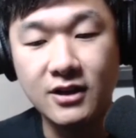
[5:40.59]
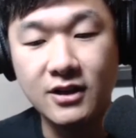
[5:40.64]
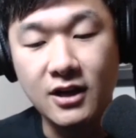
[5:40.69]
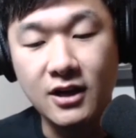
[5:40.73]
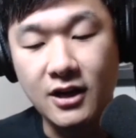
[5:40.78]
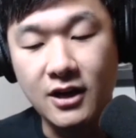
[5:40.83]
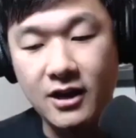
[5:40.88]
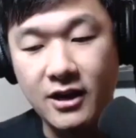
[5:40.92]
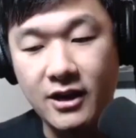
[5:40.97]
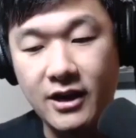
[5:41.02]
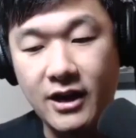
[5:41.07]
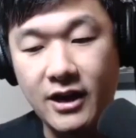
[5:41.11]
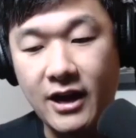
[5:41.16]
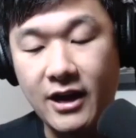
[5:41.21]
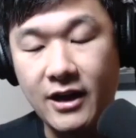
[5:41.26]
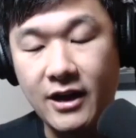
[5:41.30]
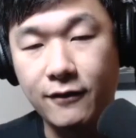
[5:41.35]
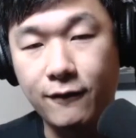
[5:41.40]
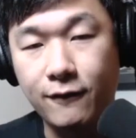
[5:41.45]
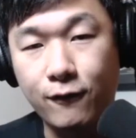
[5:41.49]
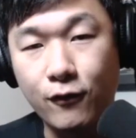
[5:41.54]

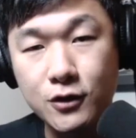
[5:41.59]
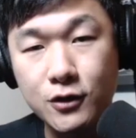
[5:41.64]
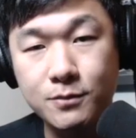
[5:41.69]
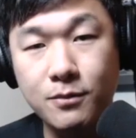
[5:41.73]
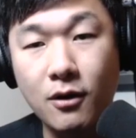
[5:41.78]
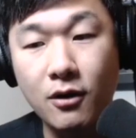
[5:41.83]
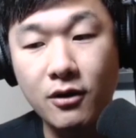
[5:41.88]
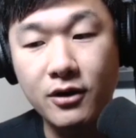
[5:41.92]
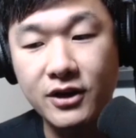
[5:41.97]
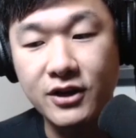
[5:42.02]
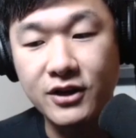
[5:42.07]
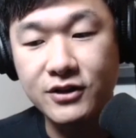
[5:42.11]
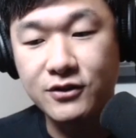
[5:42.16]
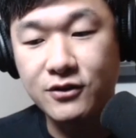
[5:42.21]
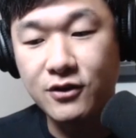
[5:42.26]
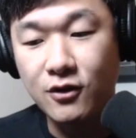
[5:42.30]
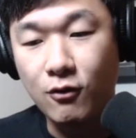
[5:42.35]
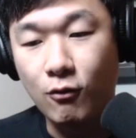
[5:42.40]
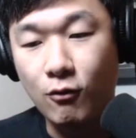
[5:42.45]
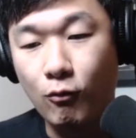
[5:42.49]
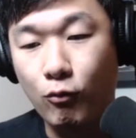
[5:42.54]
And the first part is,
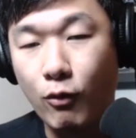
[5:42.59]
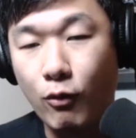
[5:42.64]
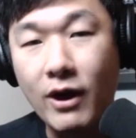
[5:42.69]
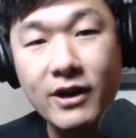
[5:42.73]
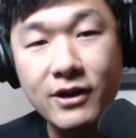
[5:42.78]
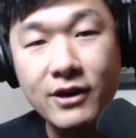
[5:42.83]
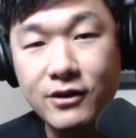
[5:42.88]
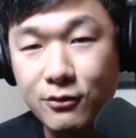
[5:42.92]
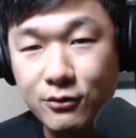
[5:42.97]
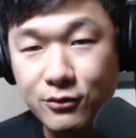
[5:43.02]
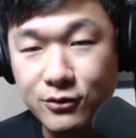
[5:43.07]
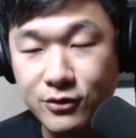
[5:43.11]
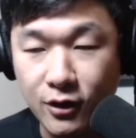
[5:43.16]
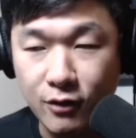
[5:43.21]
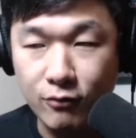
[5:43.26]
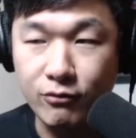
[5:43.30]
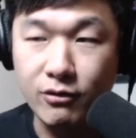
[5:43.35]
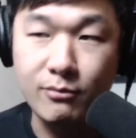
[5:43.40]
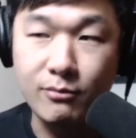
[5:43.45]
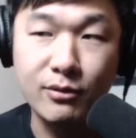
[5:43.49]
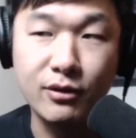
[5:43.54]
when do you start a
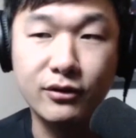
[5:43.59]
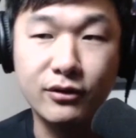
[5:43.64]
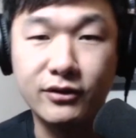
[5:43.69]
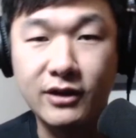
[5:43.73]
rebuild?